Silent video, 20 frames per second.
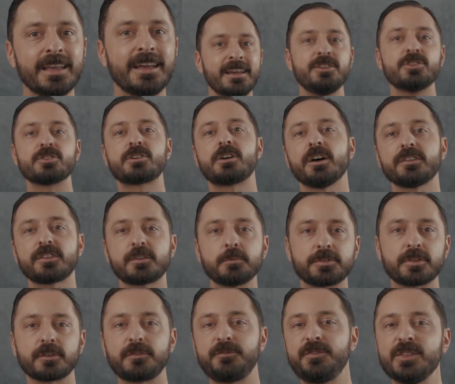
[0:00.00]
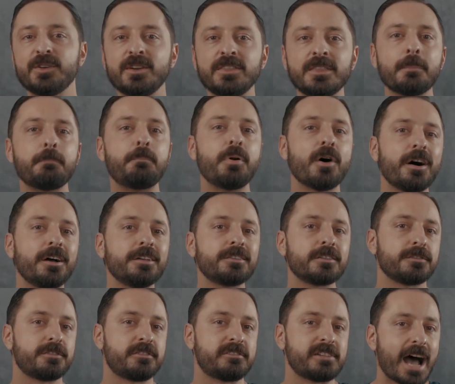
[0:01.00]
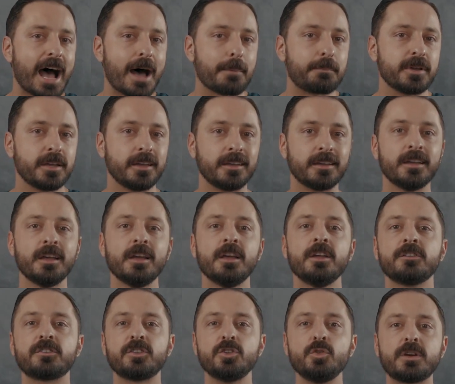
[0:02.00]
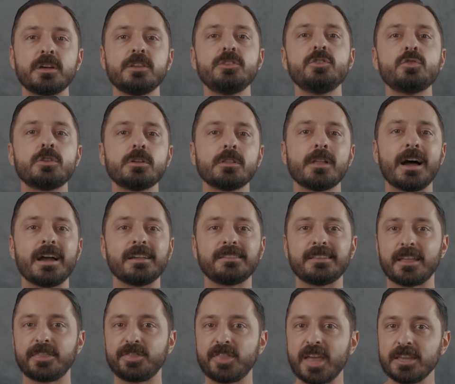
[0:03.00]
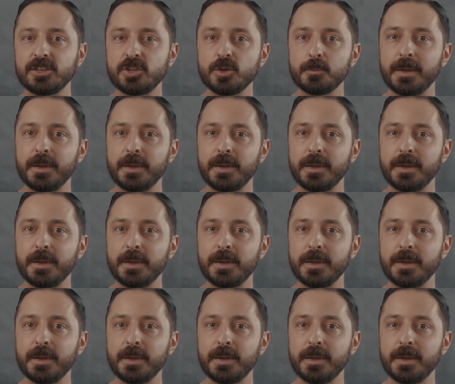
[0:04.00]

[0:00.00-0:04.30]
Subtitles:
Your customers are feeling the buzz of shopping, so you can utilize that thank you